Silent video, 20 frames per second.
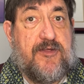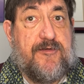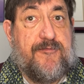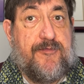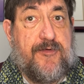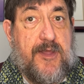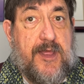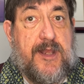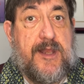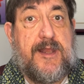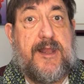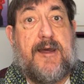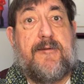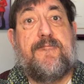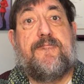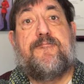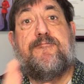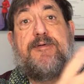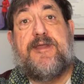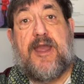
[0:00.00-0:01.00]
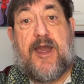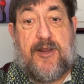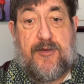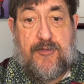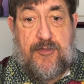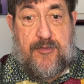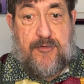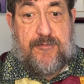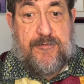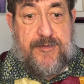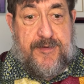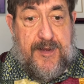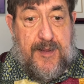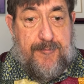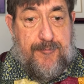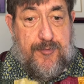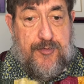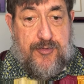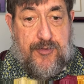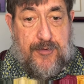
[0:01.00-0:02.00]
if you get it up beyond a certain
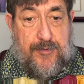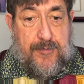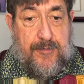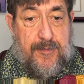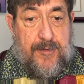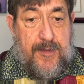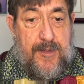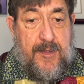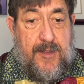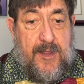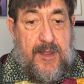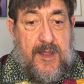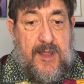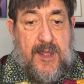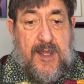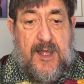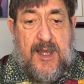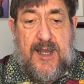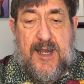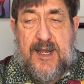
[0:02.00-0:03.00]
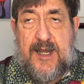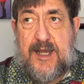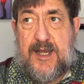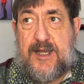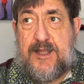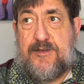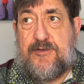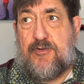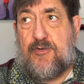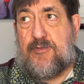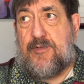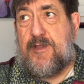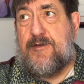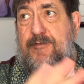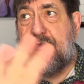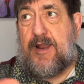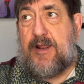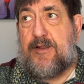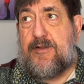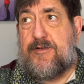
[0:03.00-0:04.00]
temperature. Don't leave
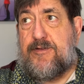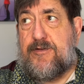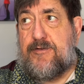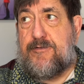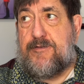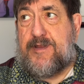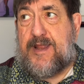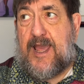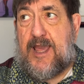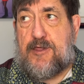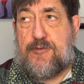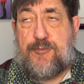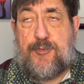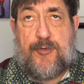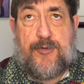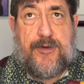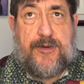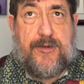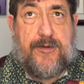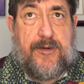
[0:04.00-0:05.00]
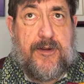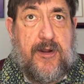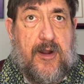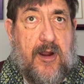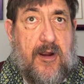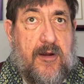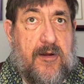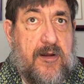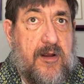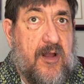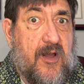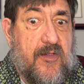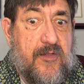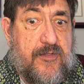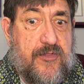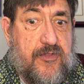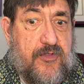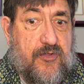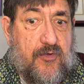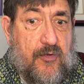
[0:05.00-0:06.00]
it out in your dashboard of your car and call
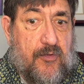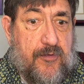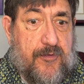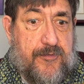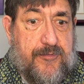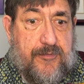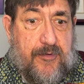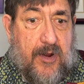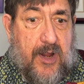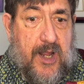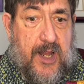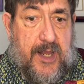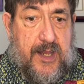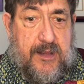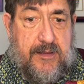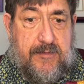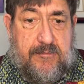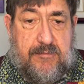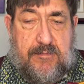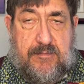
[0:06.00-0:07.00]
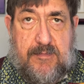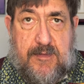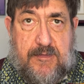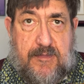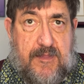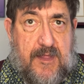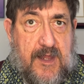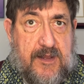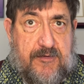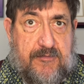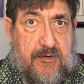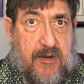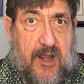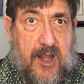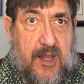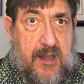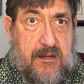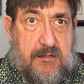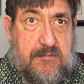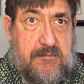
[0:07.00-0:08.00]
it solar drying. It's not
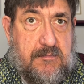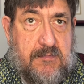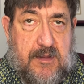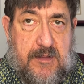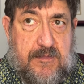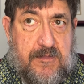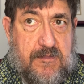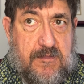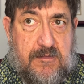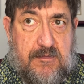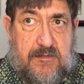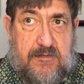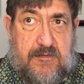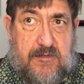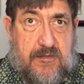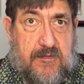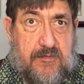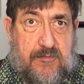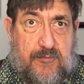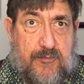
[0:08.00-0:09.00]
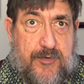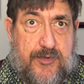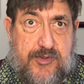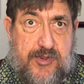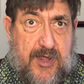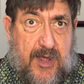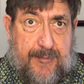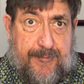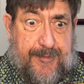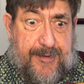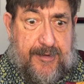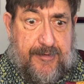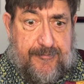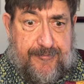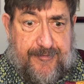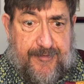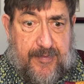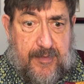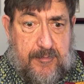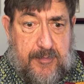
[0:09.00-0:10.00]
drying. It's just reshaping your
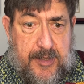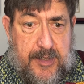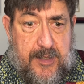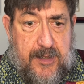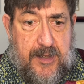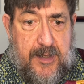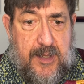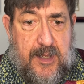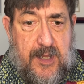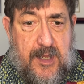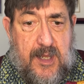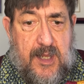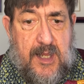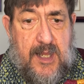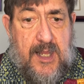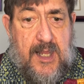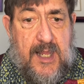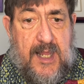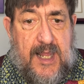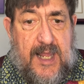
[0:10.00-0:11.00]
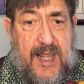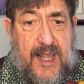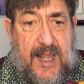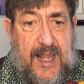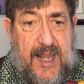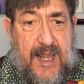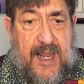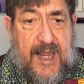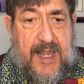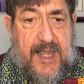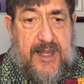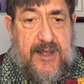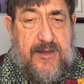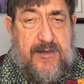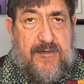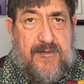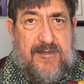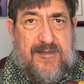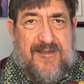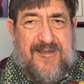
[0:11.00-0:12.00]
filament.
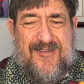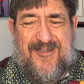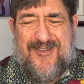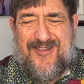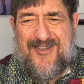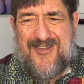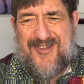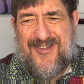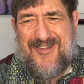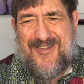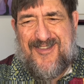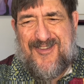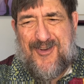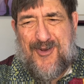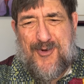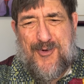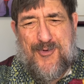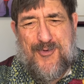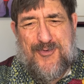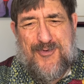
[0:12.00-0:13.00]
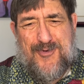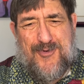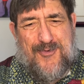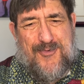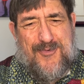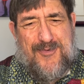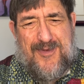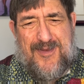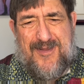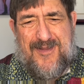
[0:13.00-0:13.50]
And no, don't